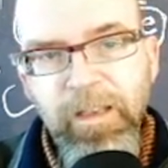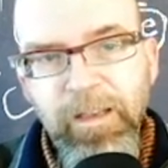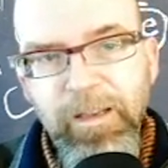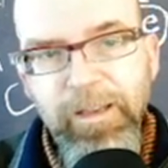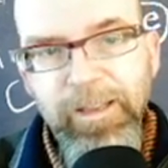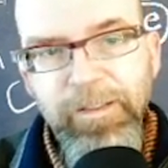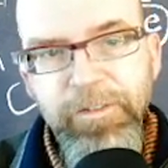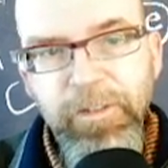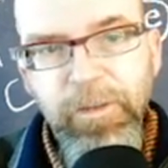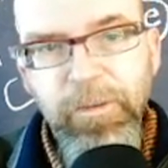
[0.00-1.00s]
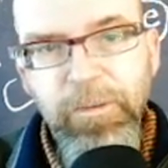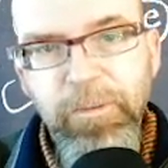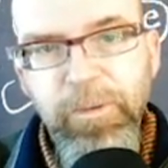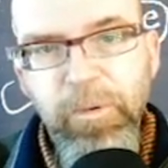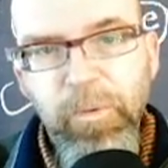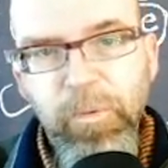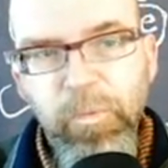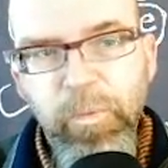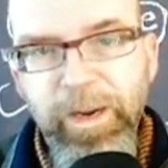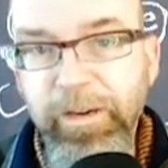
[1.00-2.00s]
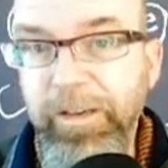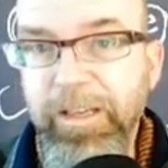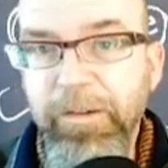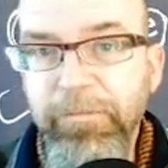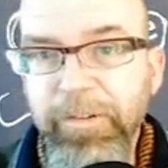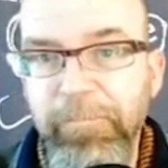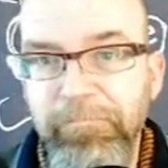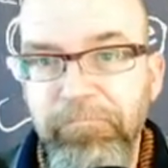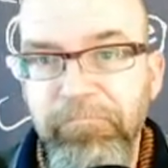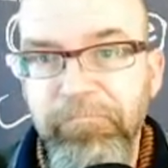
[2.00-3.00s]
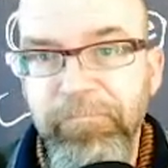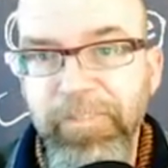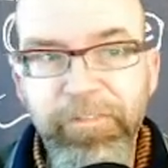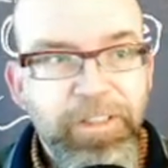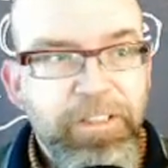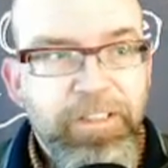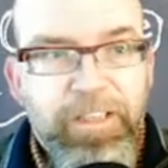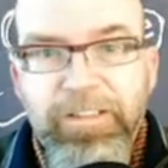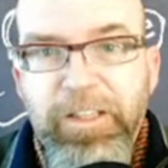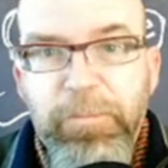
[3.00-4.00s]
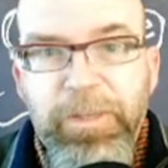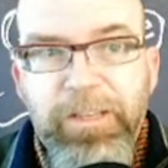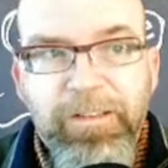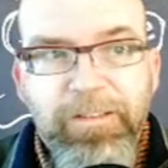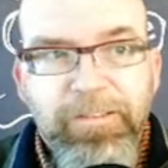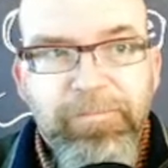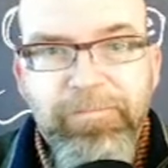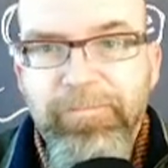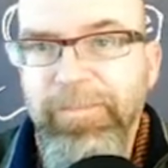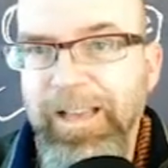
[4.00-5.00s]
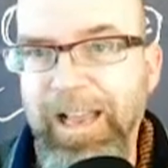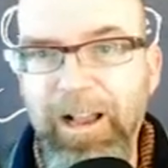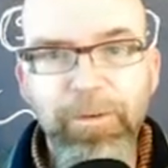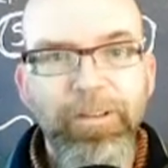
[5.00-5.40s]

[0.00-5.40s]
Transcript: Uh, and so, where did it come from? If it suddenly appeared, how could